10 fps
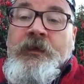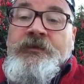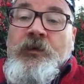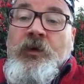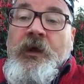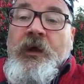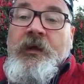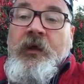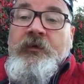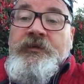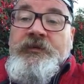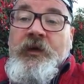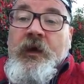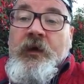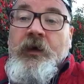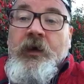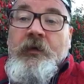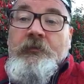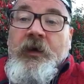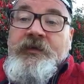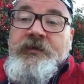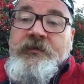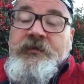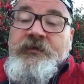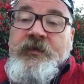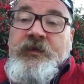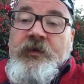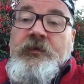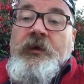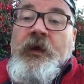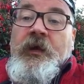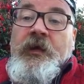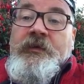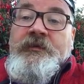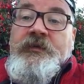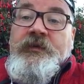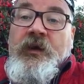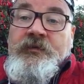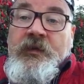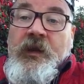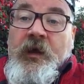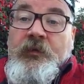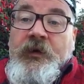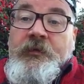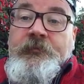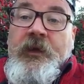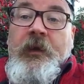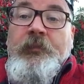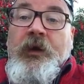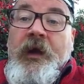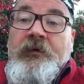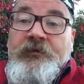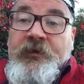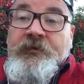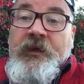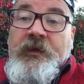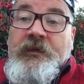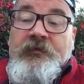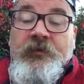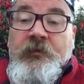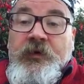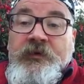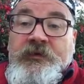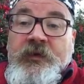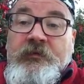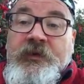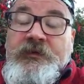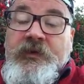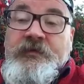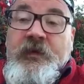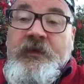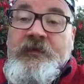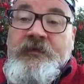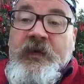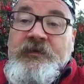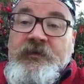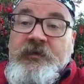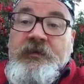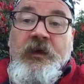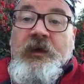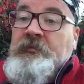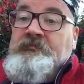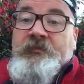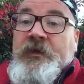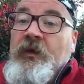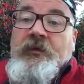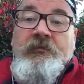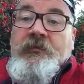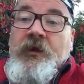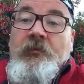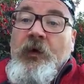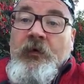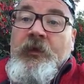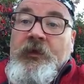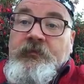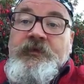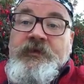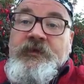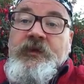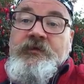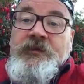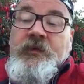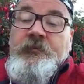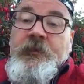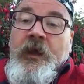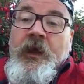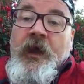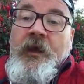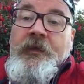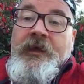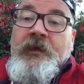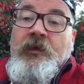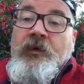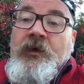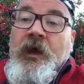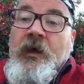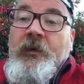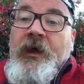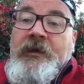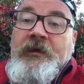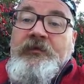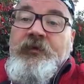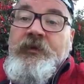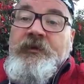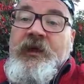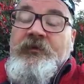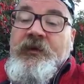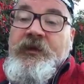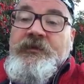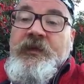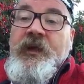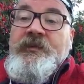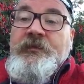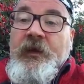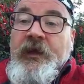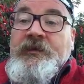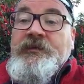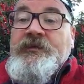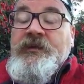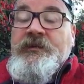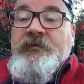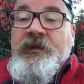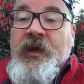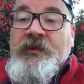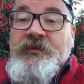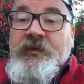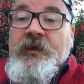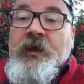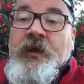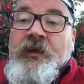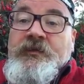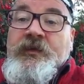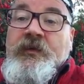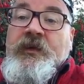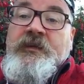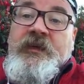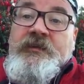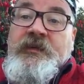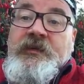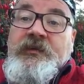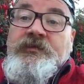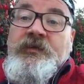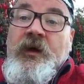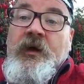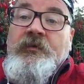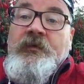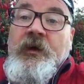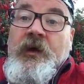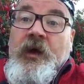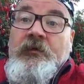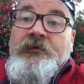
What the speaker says: So what I encourage my students to do is to go to the library and pull out 15 different books in the research methods section. Don't borrow them, just use them, and then look up a different definition, explanation, justification, so that essentially you drive a